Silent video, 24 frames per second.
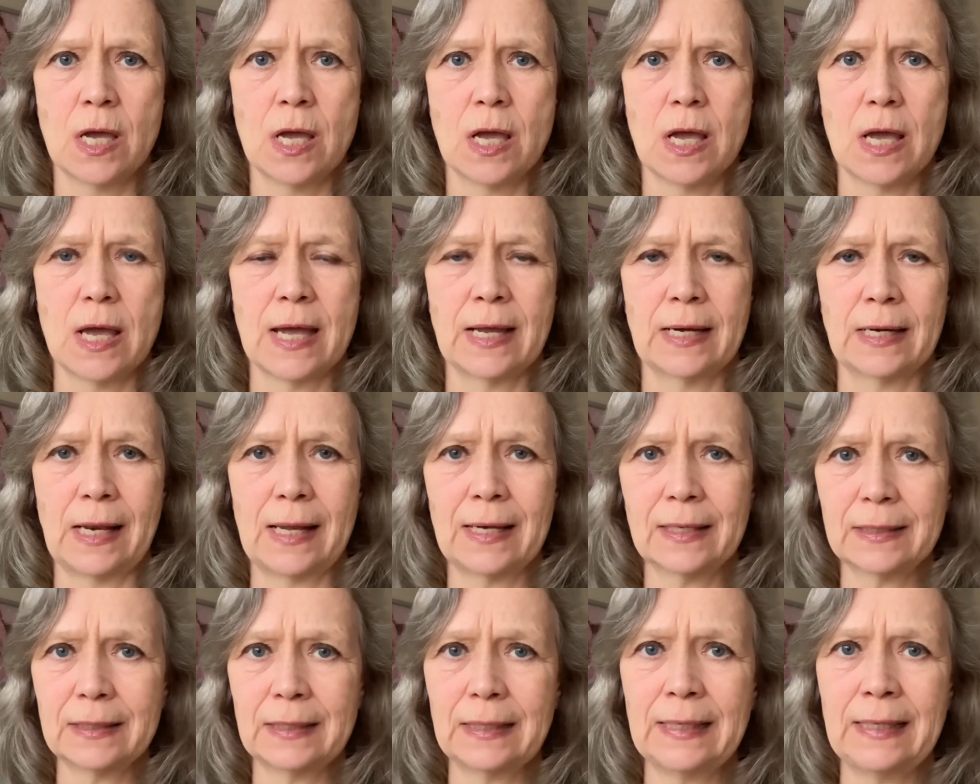And
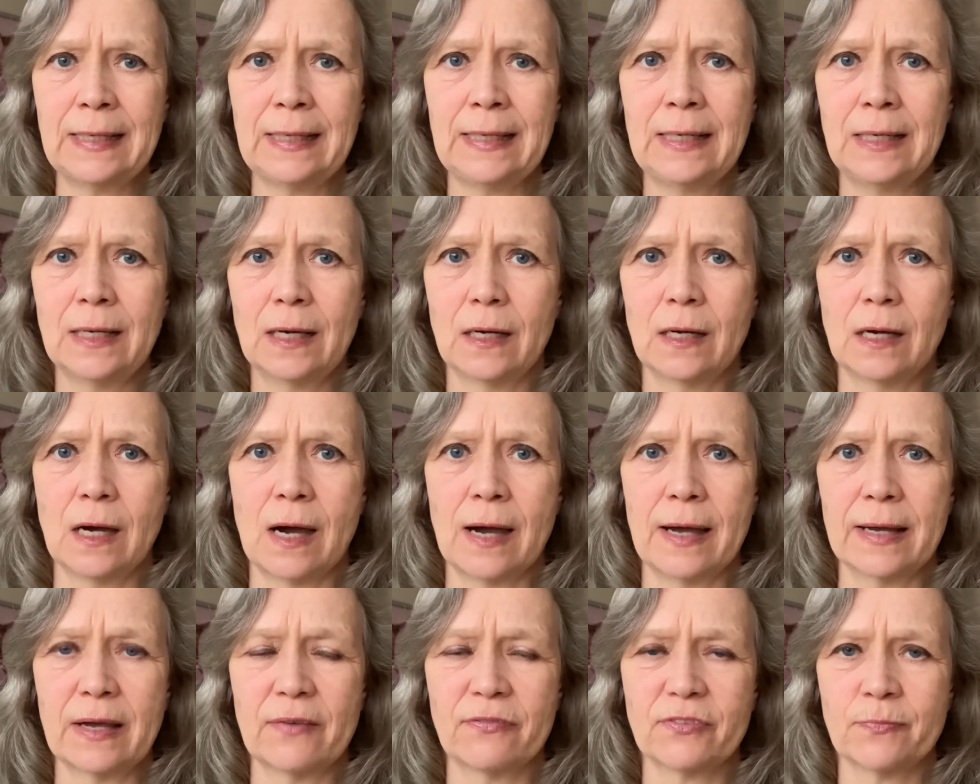luckily,
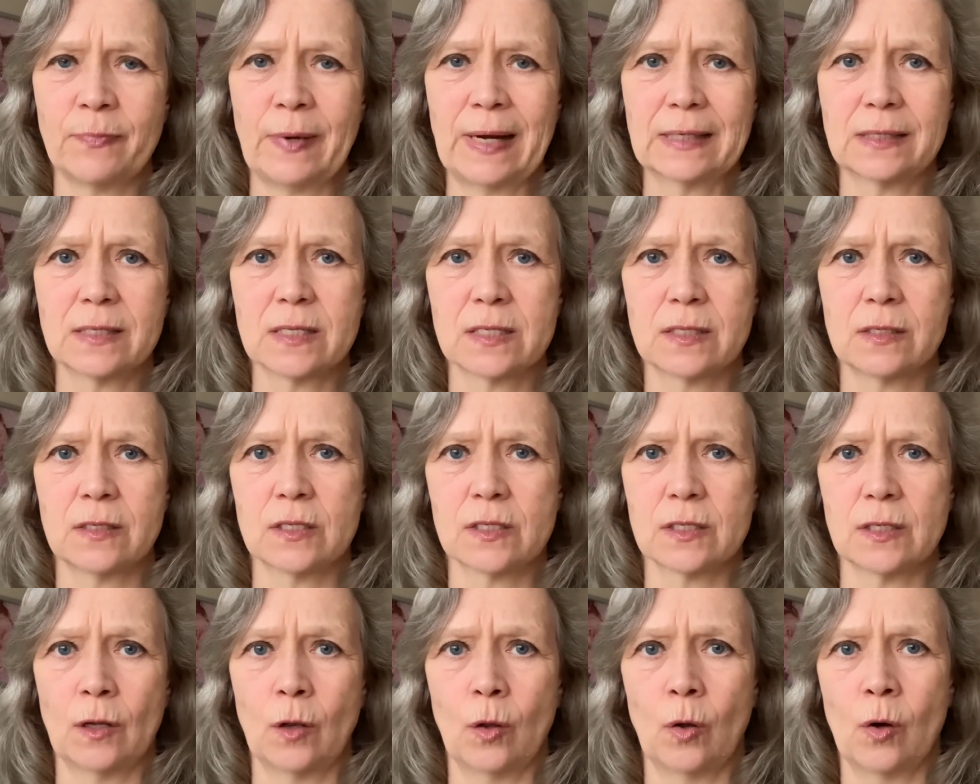I have practiced this
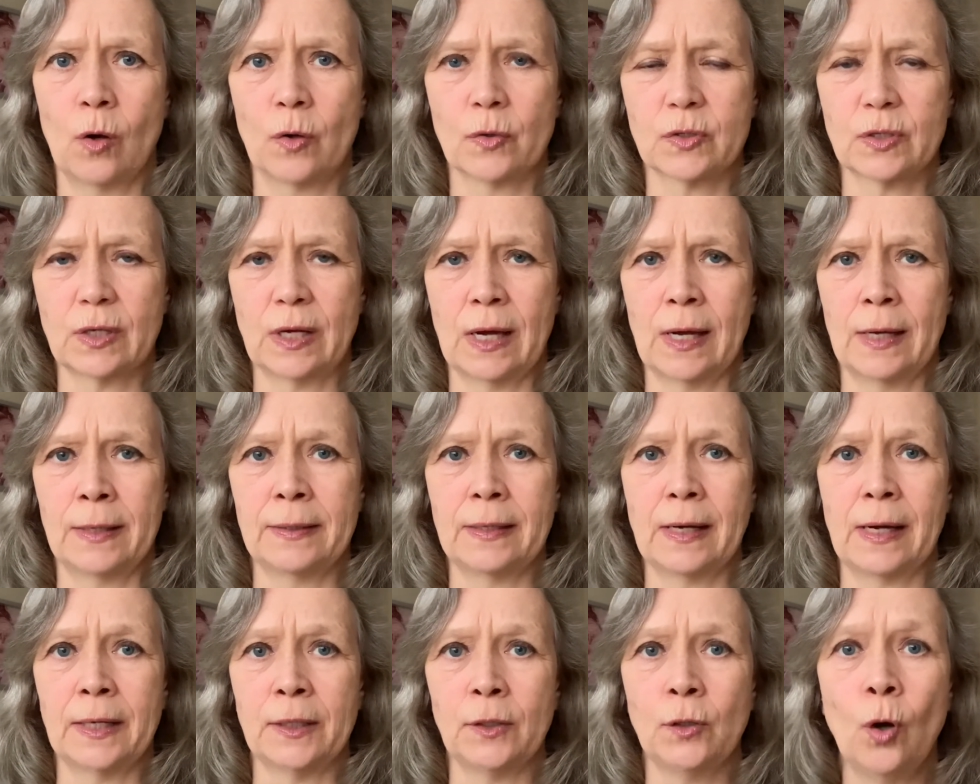a lot and
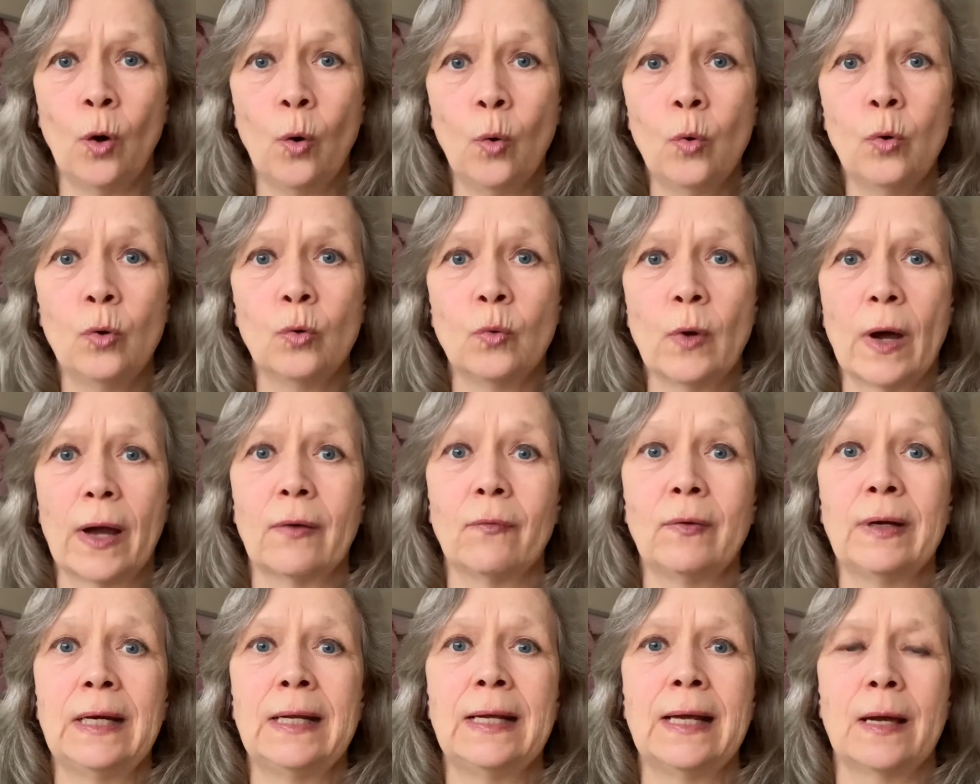I know who I
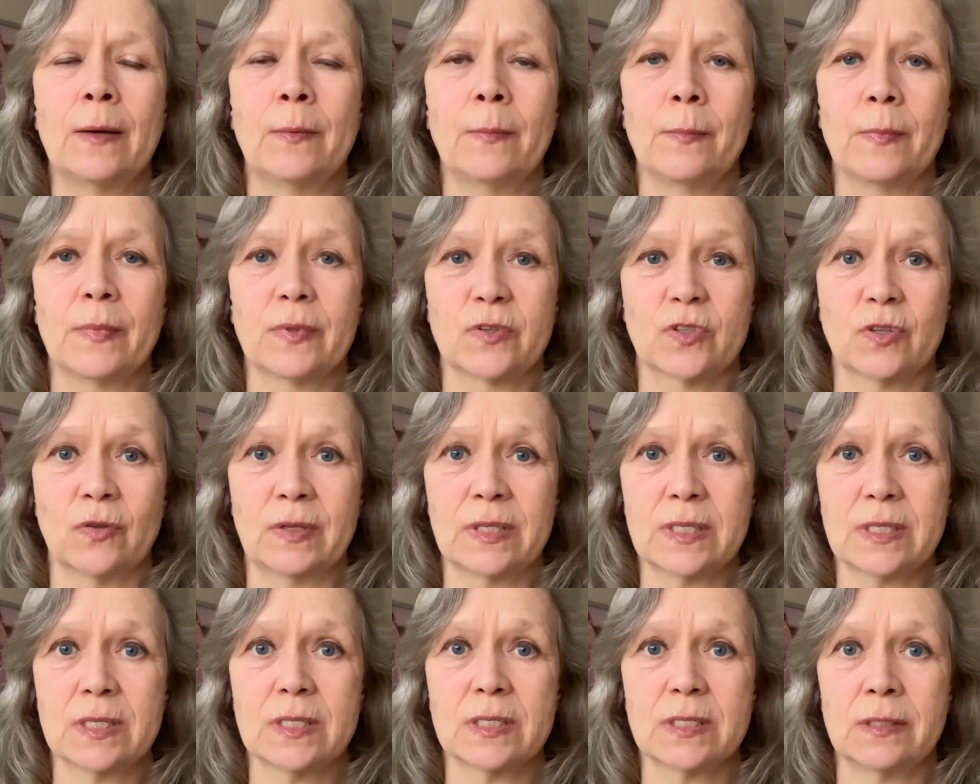really am. So
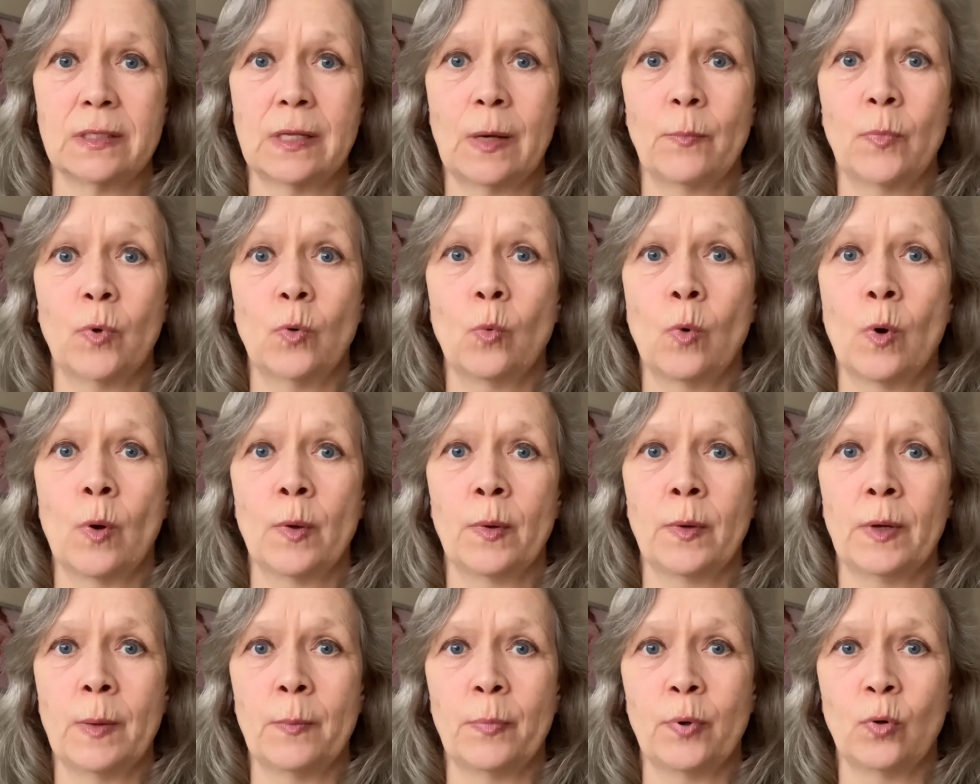this is number
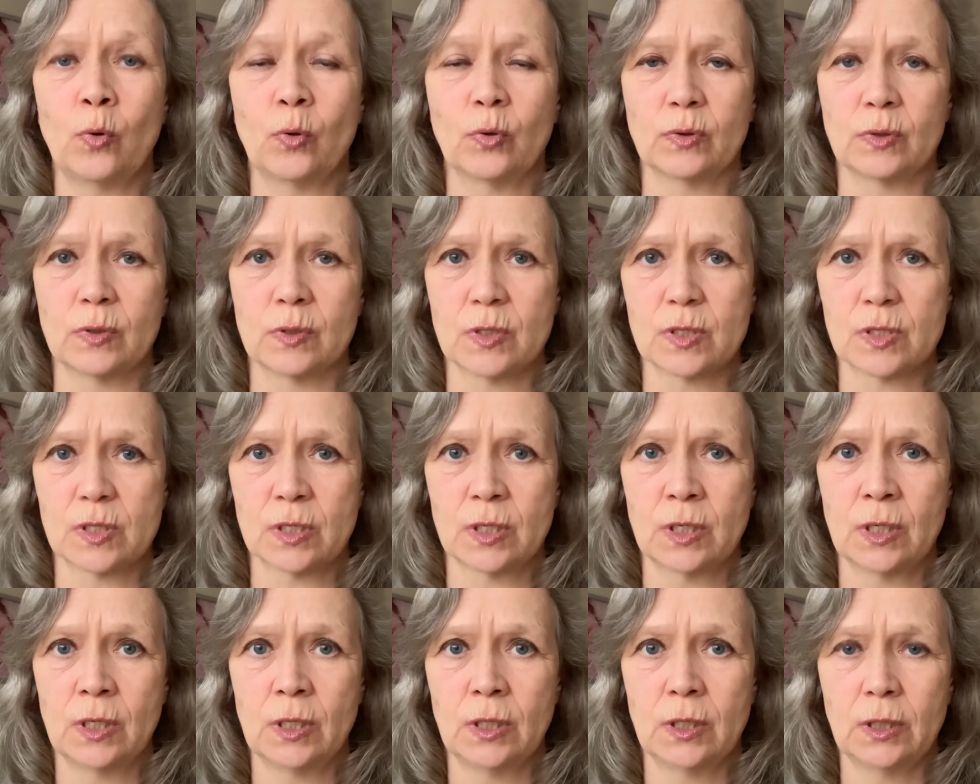one importance,
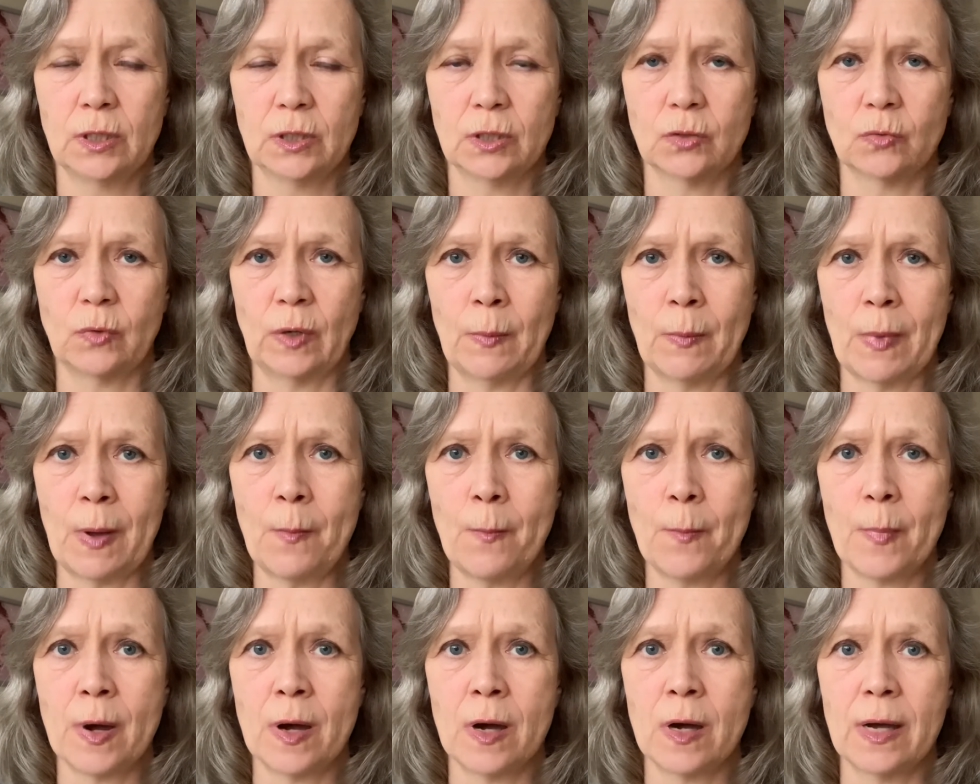to
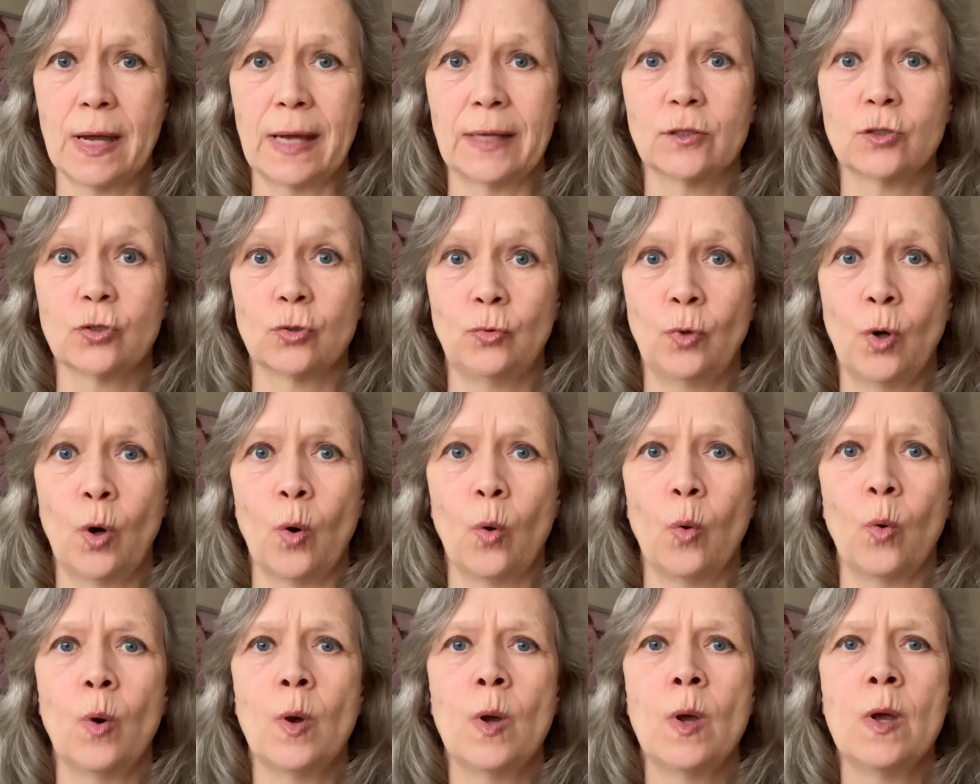remember and to
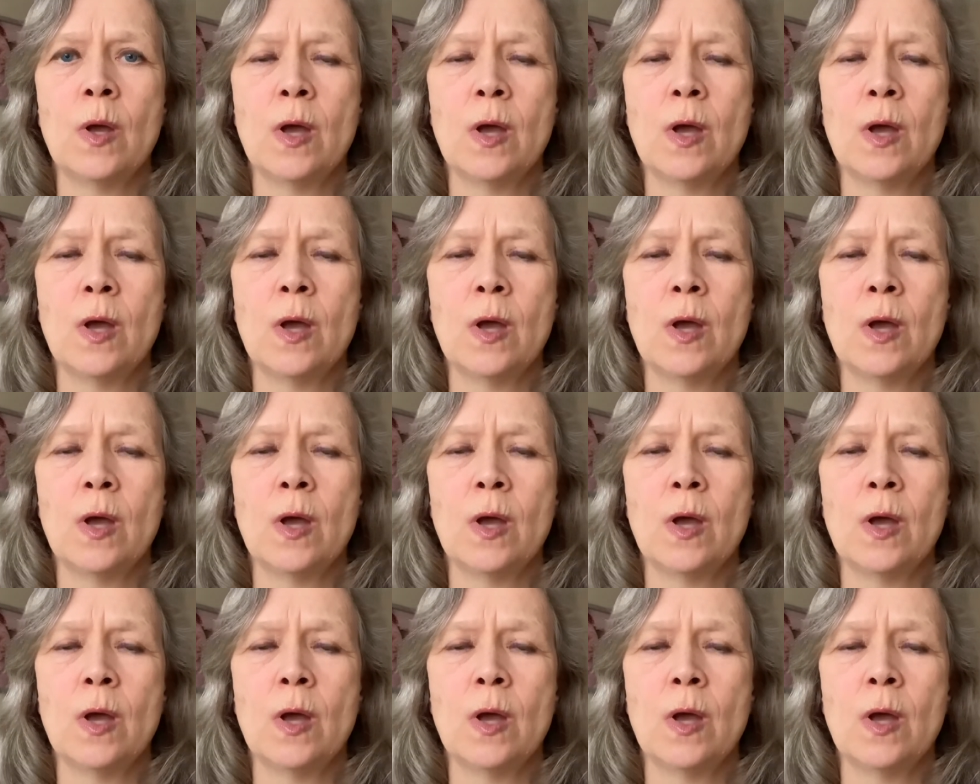know.